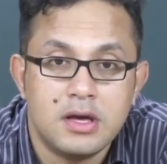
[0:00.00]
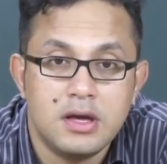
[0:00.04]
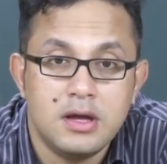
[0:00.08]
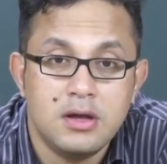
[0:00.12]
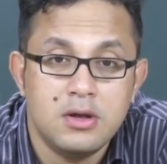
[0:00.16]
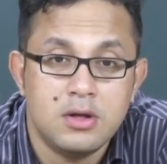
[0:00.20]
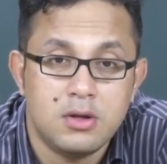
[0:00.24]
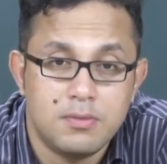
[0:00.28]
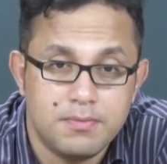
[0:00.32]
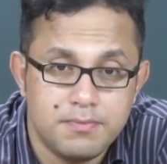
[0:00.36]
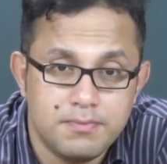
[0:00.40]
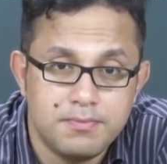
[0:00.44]

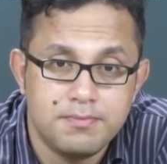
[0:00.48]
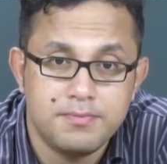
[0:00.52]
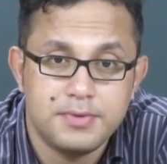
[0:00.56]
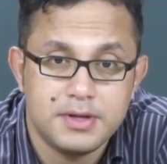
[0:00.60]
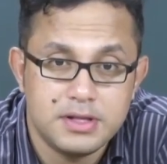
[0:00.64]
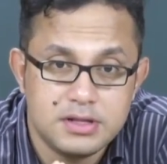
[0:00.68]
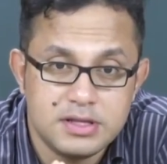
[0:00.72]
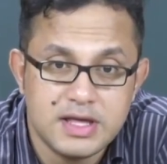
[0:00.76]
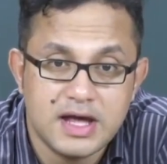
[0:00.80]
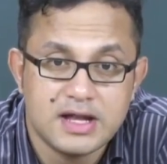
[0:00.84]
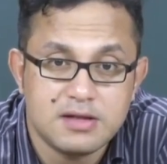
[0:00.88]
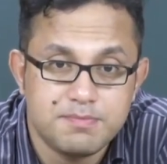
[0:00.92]
you know,
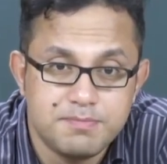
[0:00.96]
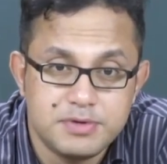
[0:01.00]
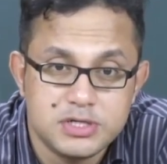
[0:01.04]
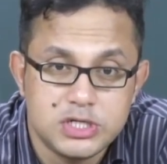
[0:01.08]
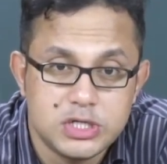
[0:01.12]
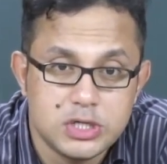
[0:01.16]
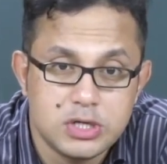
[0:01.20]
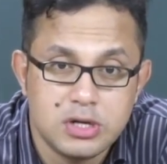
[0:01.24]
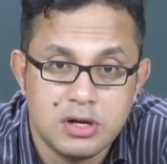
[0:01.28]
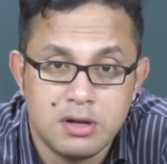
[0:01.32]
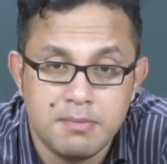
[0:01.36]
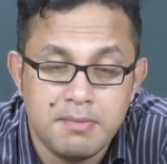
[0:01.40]
but that
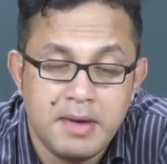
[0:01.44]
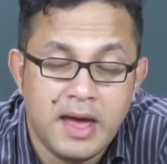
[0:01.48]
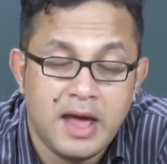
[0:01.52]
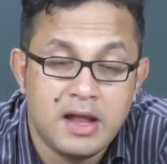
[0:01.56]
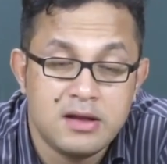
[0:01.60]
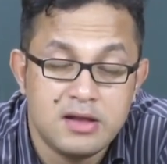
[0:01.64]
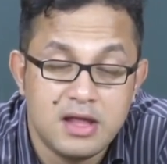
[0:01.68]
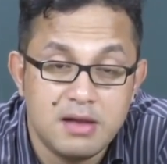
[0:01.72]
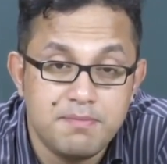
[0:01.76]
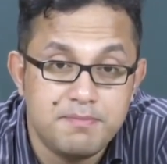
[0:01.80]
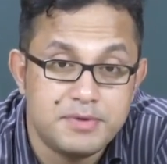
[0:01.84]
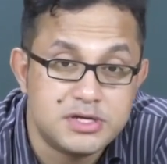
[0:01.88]
particular
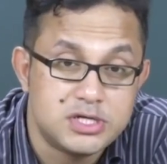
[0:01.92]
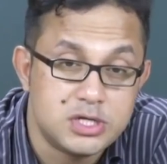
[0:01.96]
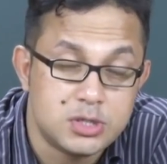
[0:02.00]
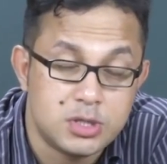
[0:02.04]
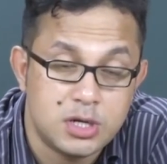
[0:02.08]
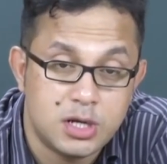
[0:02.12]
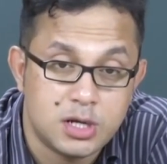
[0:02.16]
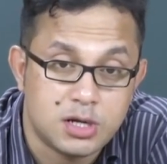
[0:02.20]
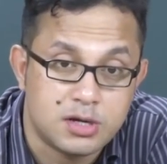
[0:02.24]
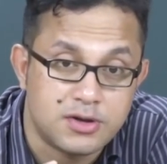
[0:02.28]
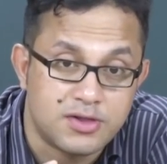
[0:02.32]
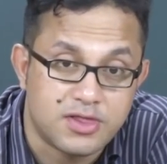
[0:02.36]
man, that
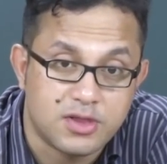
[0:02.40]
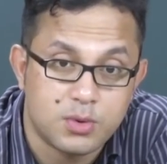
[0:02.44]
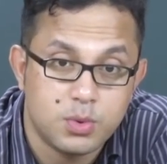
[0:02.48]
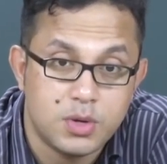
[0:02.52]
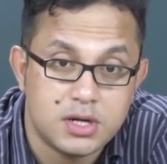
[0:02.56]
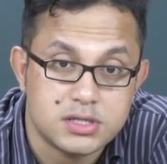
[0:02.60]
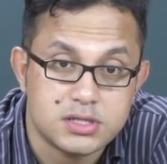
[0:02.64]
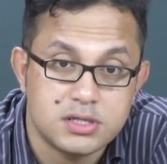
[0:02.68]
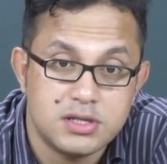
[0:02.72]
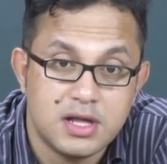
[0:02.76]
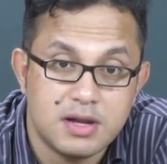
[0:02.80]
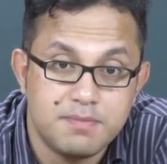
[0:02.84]
particular
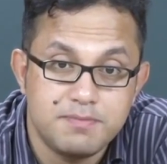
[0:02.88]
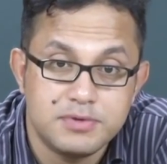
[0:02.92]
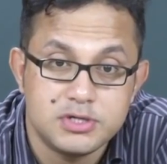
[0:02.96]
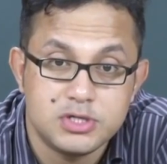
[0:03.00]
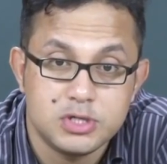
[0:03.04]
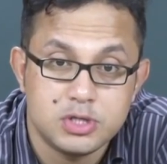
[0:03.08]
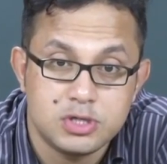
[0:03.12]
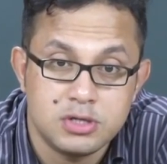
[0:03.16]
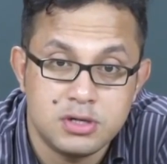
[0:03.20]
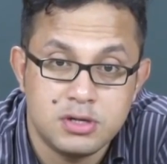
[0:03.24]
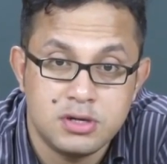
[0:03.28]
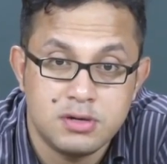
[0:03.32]
construct, that
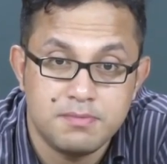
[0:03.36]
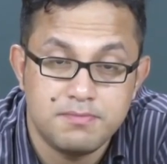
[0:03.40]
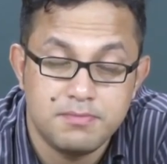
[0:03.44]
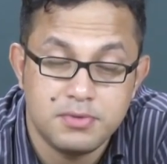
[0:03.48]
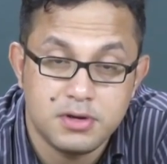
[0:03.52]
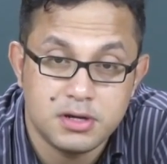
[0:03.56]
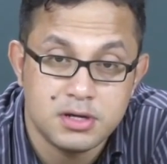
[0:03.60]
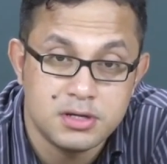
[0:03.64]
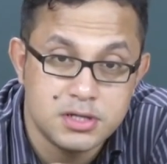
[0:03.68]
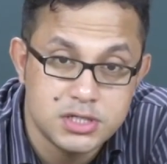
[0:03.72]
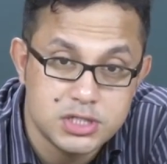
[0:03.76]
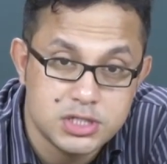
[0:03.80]
particular
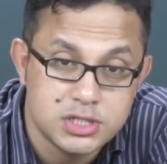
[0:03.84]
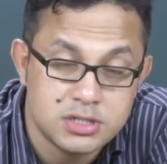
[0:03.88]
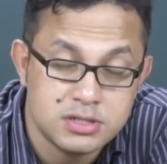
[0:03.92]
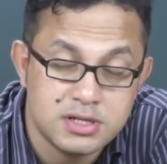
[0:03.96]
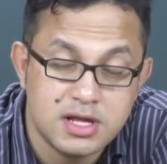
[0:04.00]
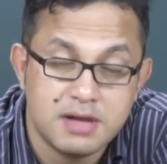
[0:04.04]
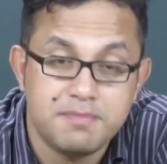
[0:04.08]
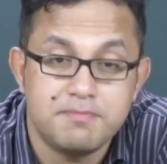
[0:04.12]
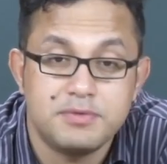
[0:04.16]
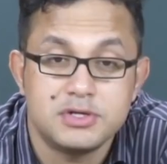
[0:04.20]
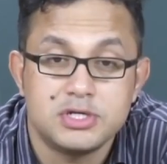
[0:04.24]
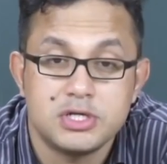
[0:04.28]
condition,
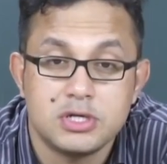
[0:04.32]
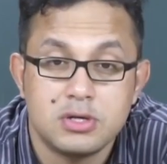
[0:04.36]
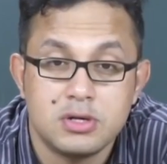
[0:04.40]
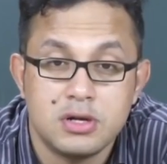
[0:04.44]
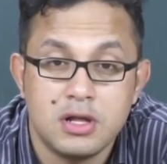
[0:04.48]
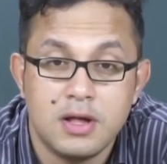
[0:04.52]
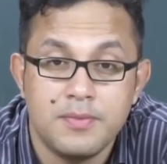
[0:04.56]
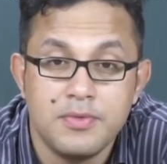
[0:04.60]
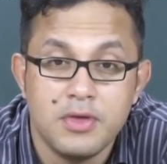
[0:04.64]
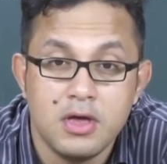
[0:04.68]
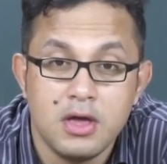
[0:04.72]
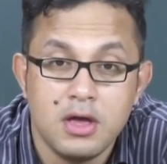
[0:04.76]
that
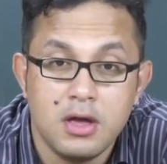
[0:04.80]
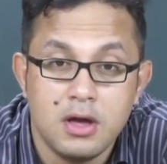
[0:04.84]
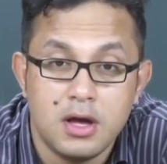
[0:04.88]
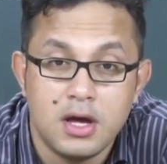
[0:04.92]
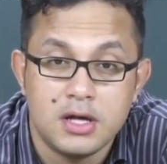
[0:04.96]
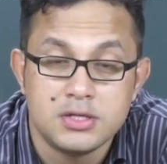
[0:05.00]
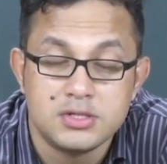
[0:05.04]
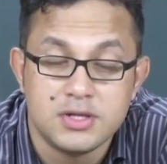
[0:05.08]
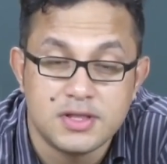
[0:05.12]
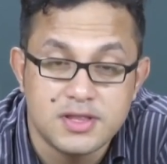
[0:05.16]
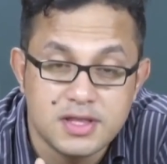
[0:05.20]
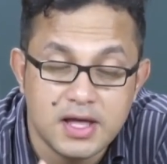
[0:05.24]
particular
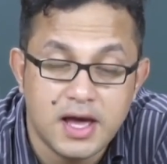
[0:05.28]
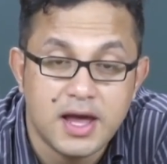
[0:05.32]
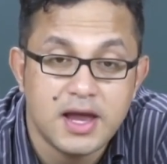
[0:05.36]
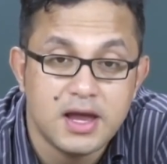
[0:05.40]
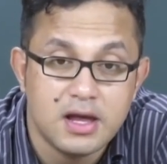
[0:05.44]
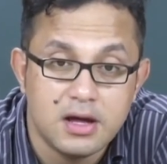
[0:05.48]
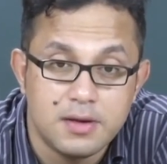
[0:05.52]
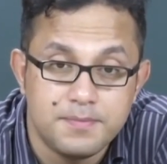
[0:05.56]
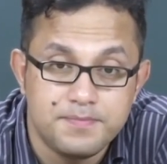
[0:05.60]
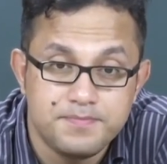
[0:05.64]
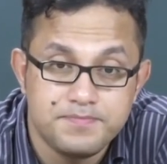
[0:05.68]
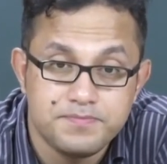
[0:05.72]
uh,
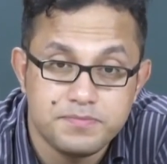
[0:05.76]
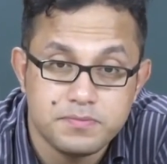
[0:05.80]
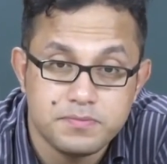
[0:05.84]
desire